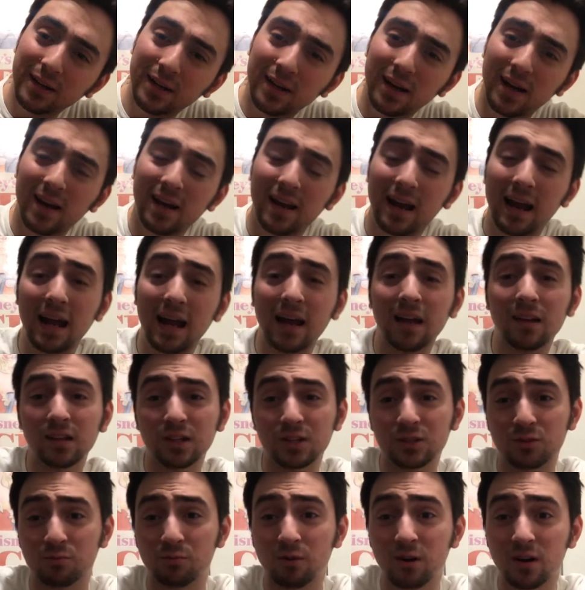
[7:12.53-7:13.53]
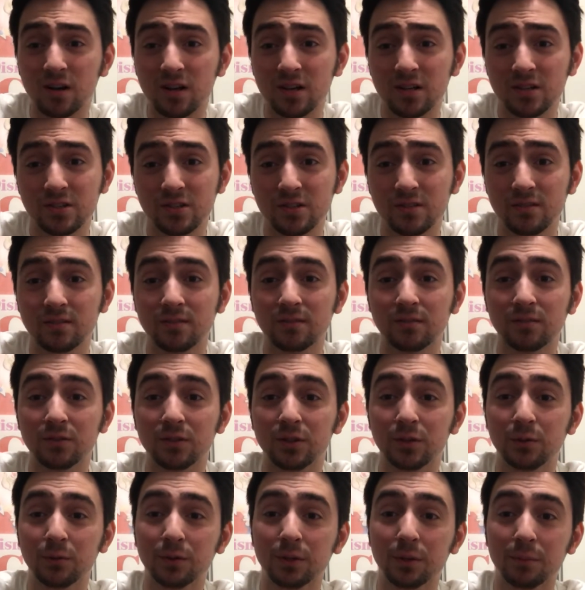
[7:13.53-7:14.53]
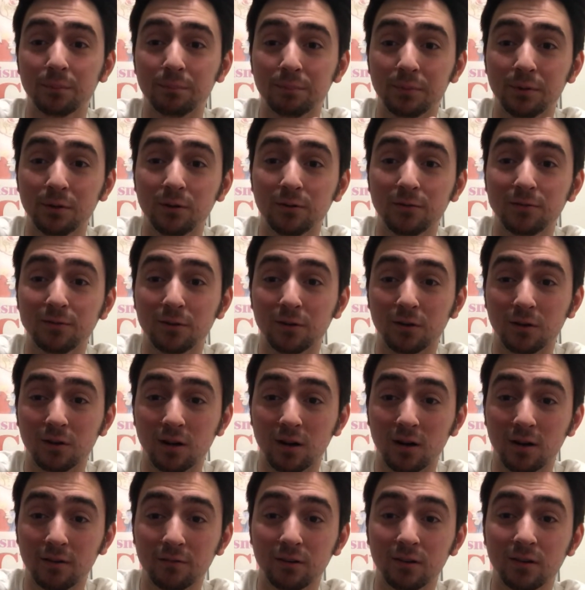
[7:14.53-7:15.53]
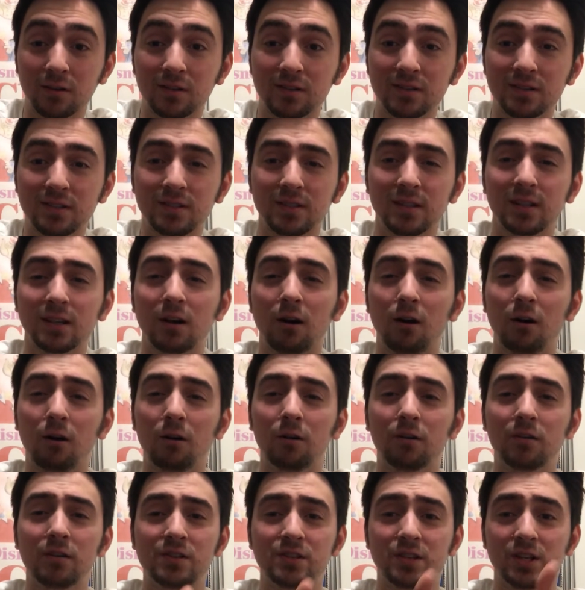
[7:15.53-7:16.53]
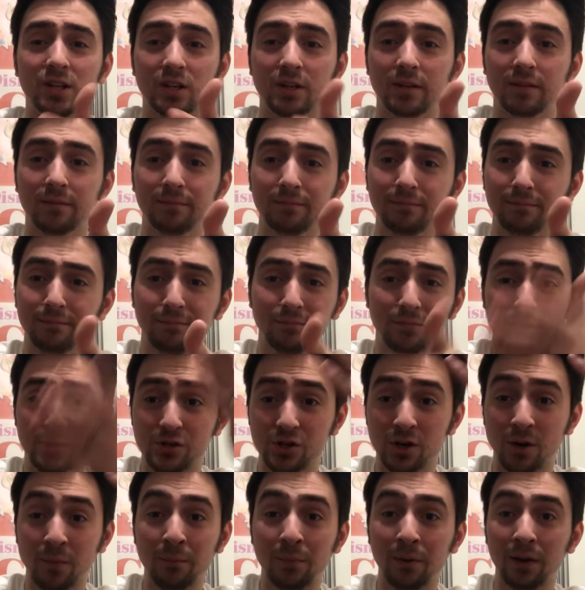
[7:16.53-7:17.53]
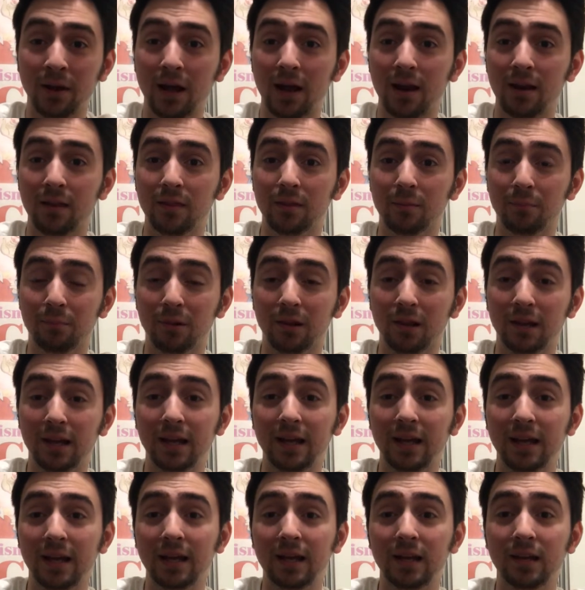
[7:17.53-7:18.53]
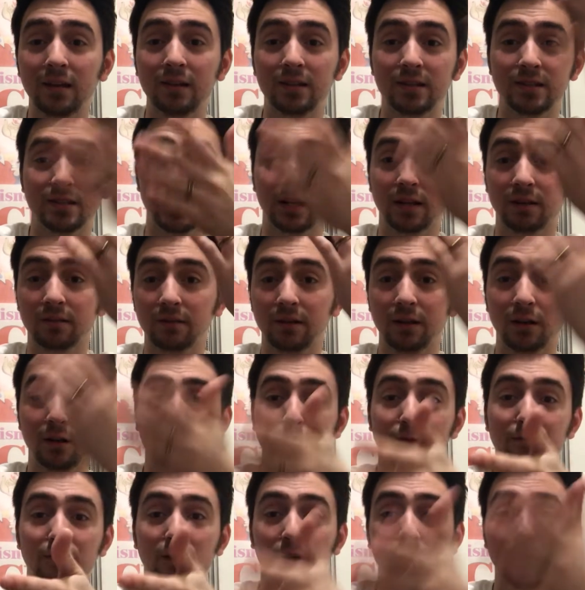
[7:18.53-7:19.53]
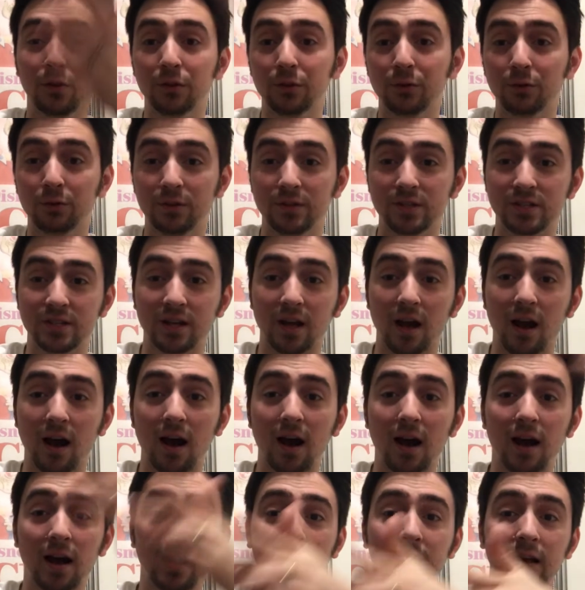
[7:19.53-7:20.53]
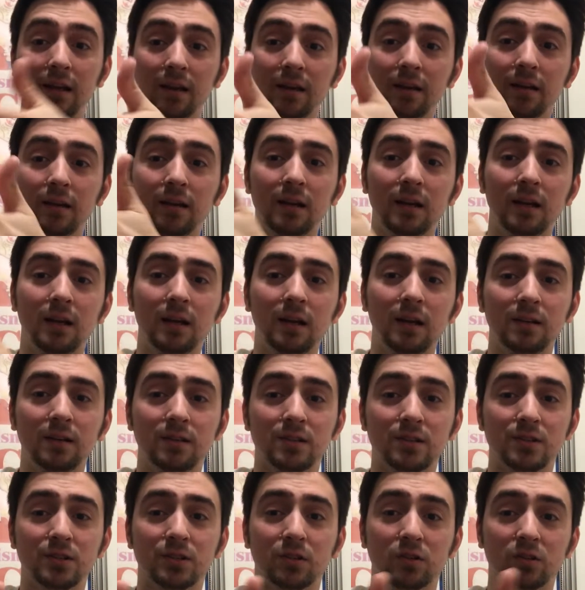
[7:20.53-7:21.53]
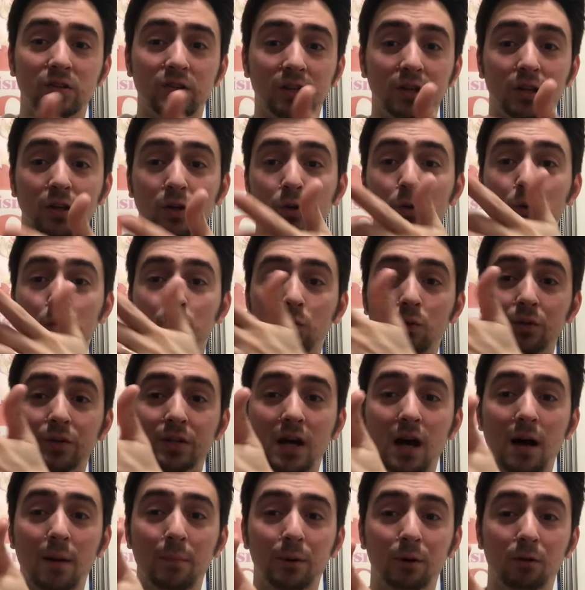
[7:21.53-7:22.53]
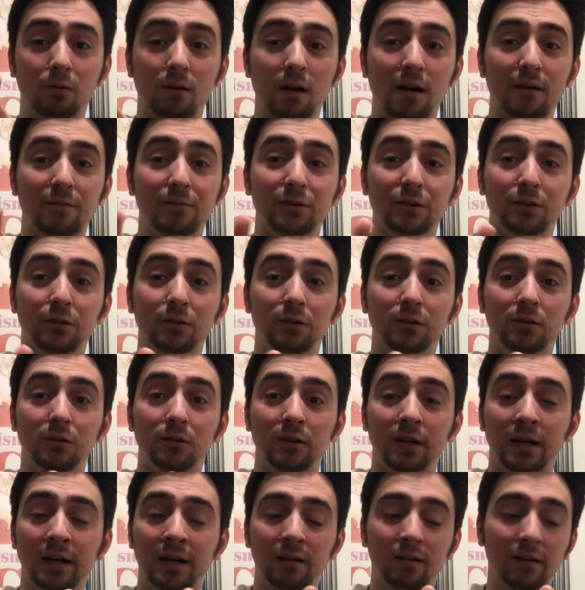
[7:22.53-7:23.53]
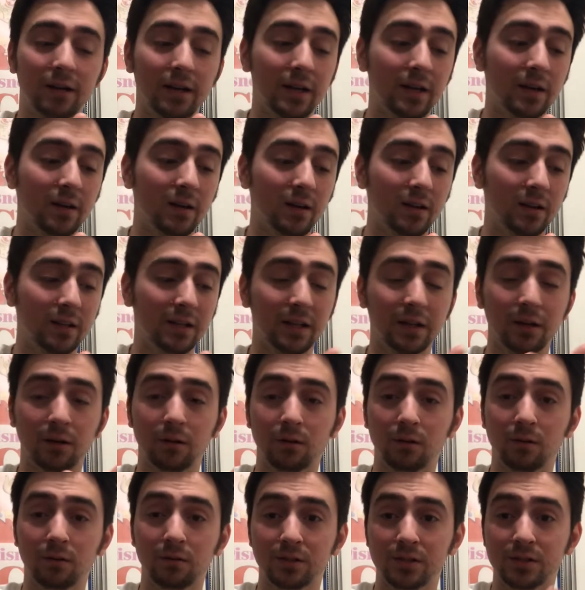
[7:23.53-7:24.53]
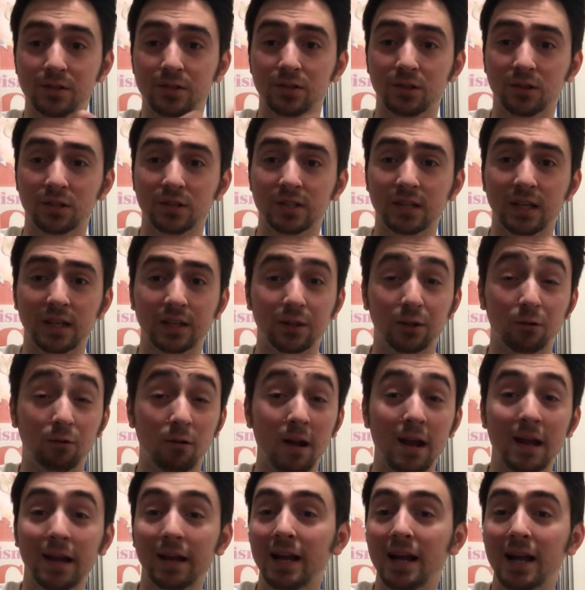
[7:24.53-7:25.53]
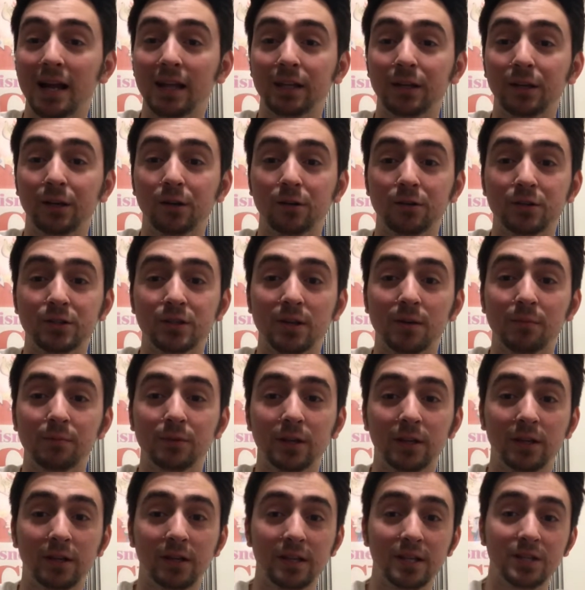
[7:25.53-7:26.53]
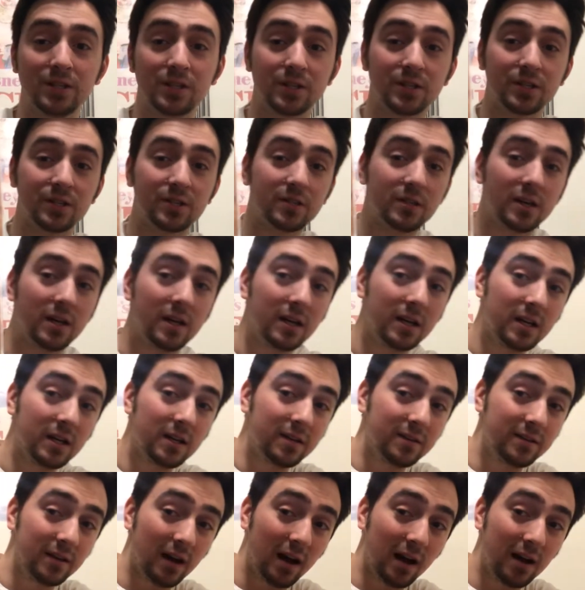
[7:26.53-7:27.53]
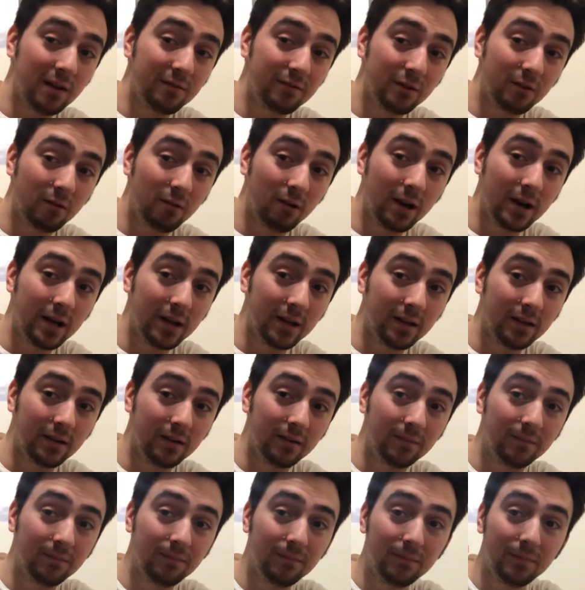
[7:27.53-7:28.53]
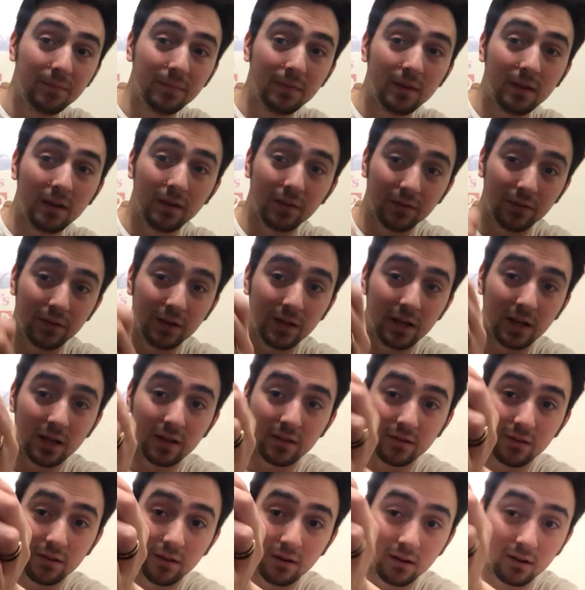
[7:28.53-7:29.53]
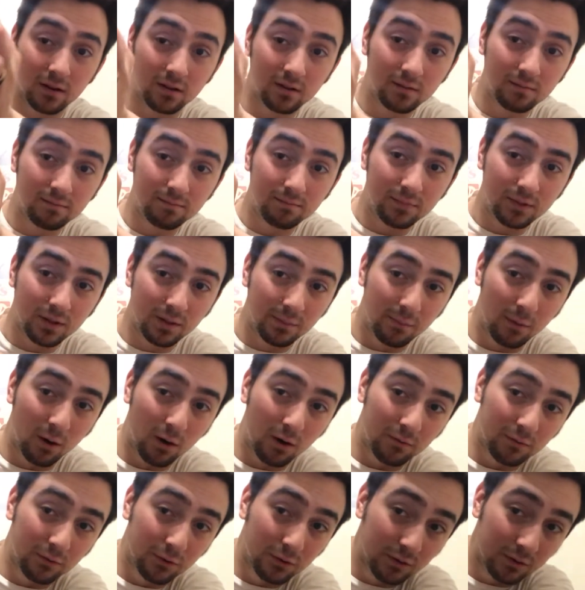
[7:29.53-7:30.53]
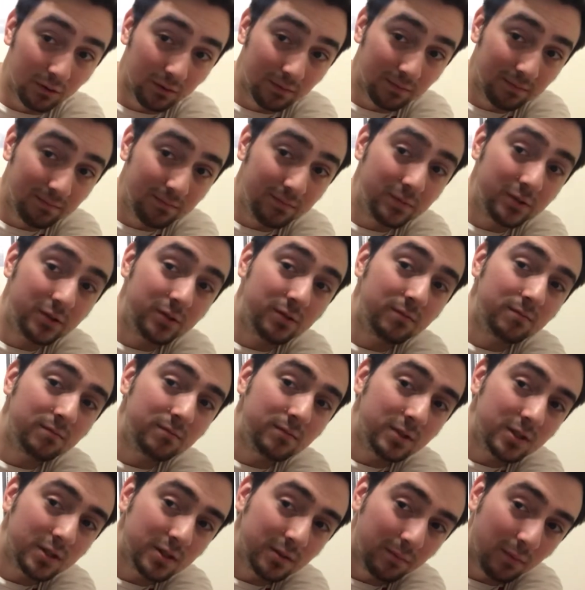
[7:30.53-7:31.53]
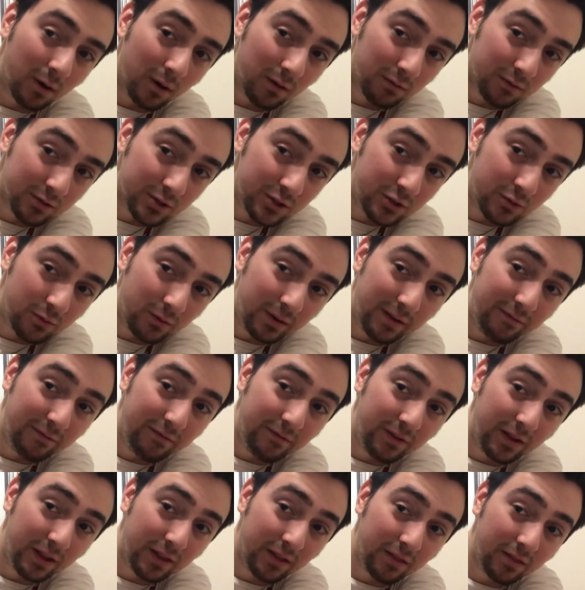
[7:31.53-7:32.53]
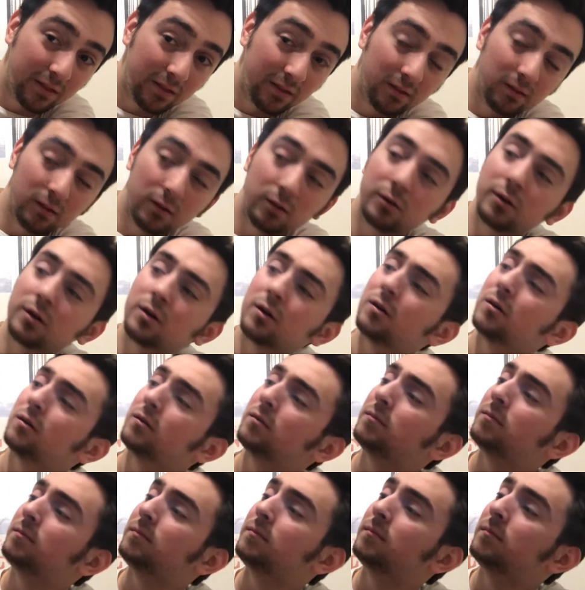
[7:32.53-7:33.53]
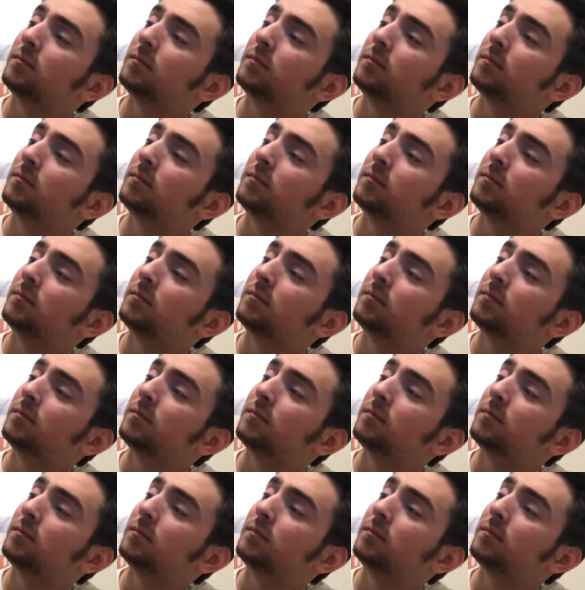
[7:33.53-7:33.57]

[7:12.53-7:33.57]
Got Alex Ross doing the beautiful cover. It's like Hulk is like jumping out of the plane. He's like, falling through the sky, and just looks like a cool topographical area, it just looks like the Grand Canyon or something, and he's just diving right in. And you got the Marvel's 25th logo.